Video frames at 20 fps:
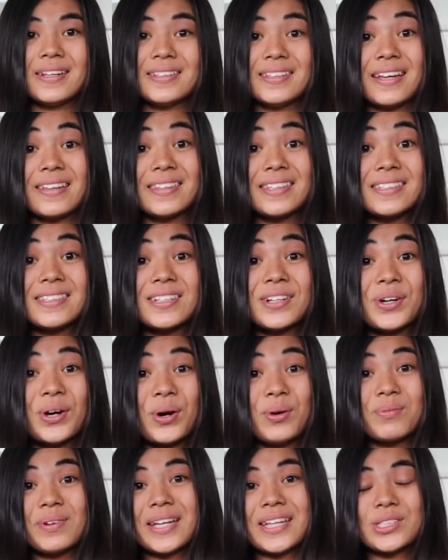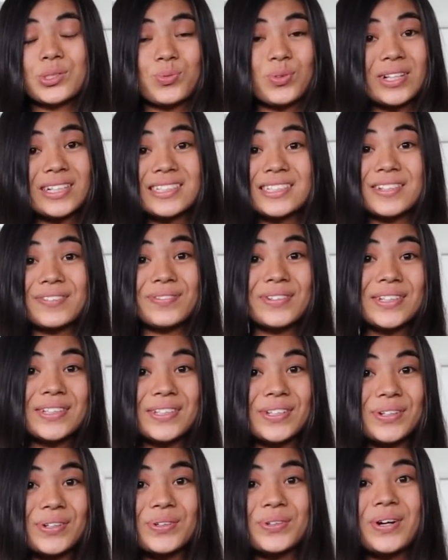Now this Tacoma is relatively
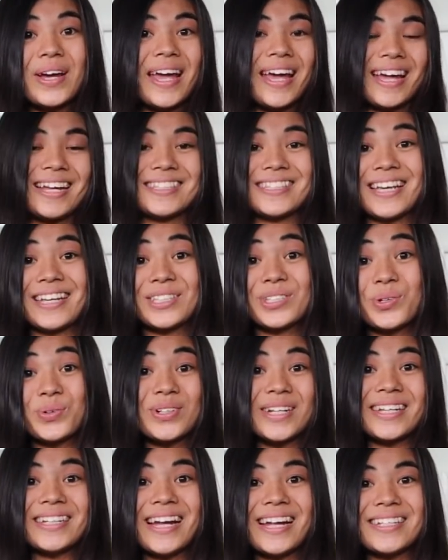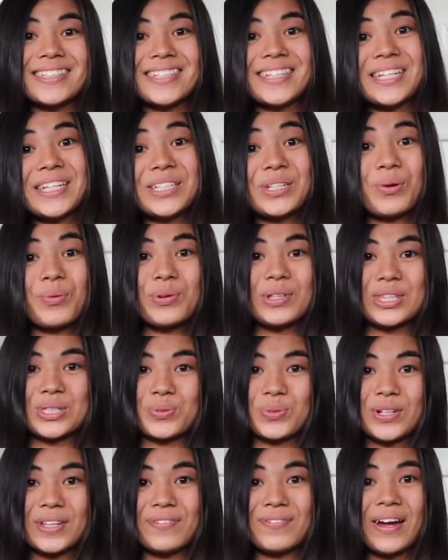new. It's a 2019 with
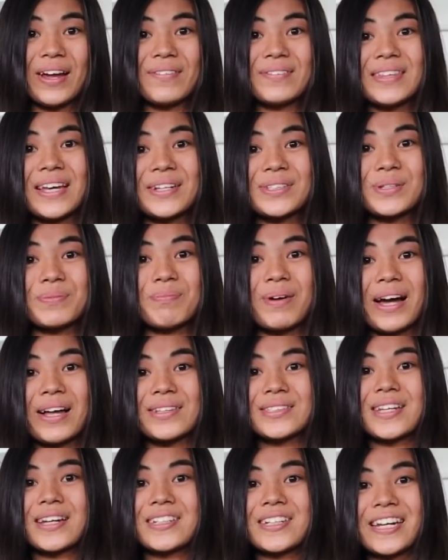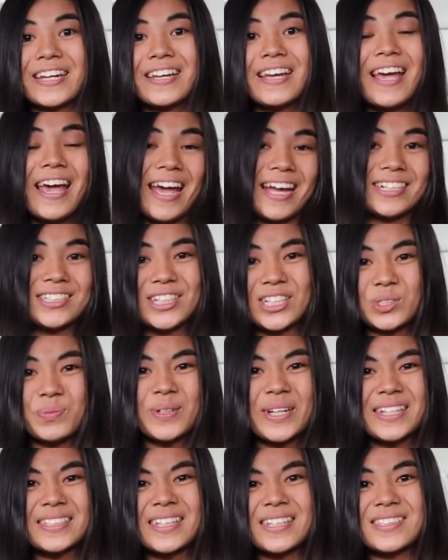25,000 miles on it, and just
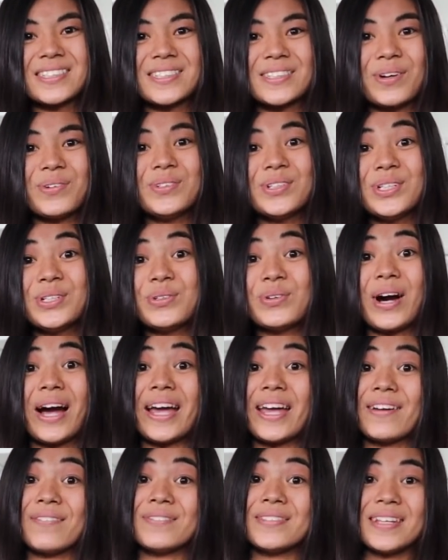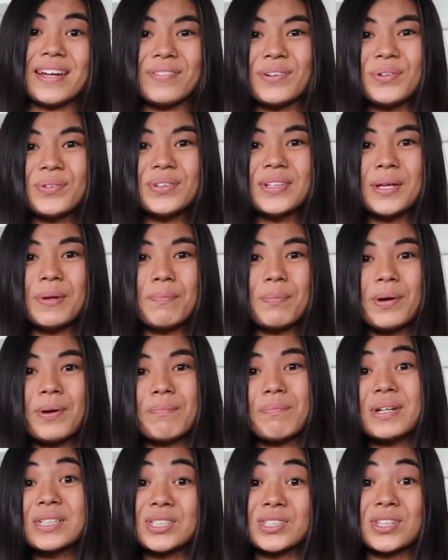because it's so new, I have never really
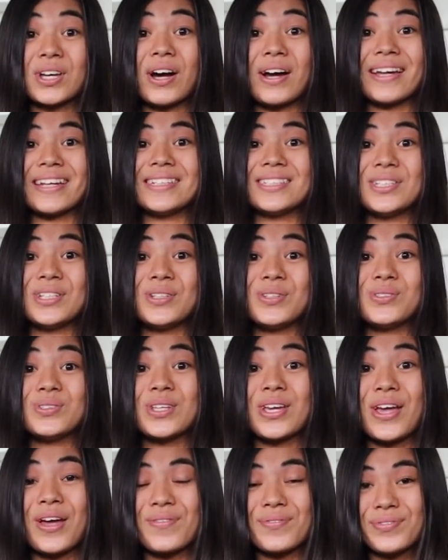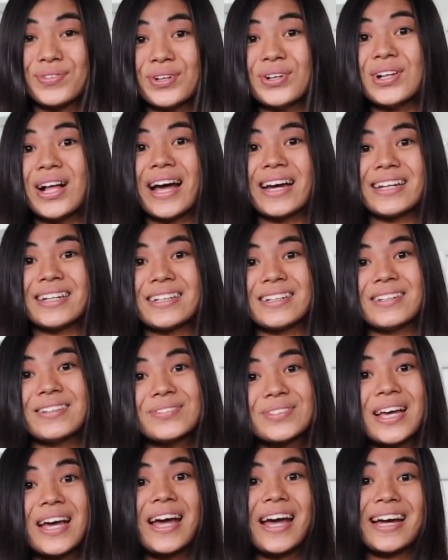put much thought into using fuel
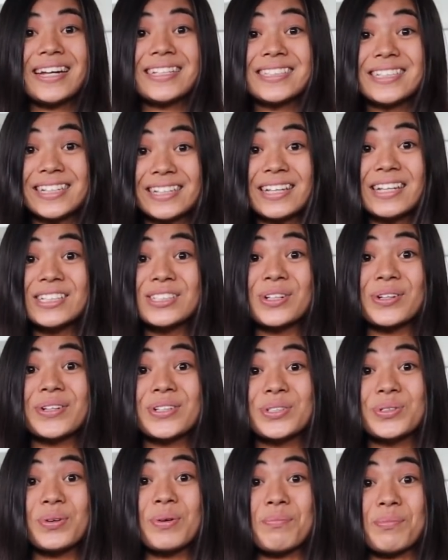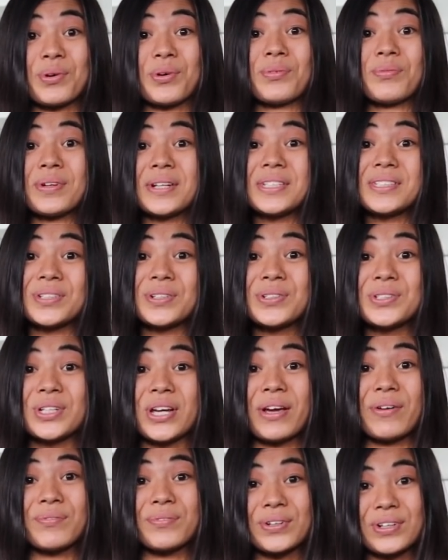additives until I started doing more research
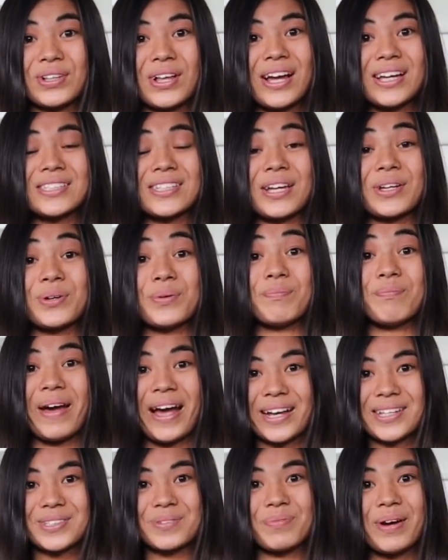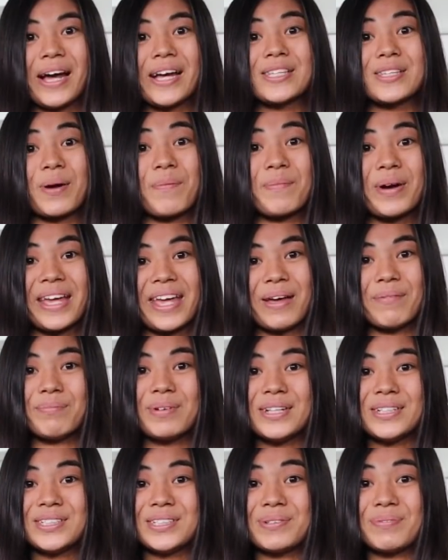and realized I could maximize my
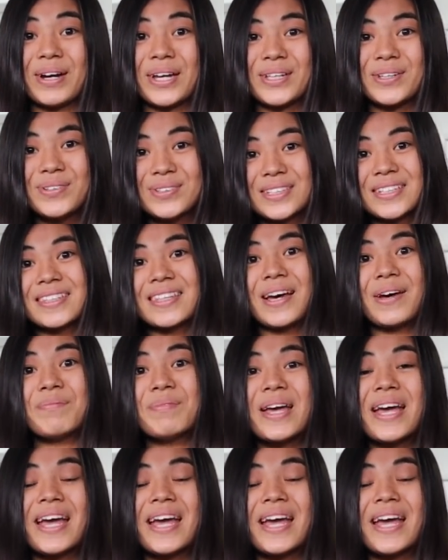MPG by using them,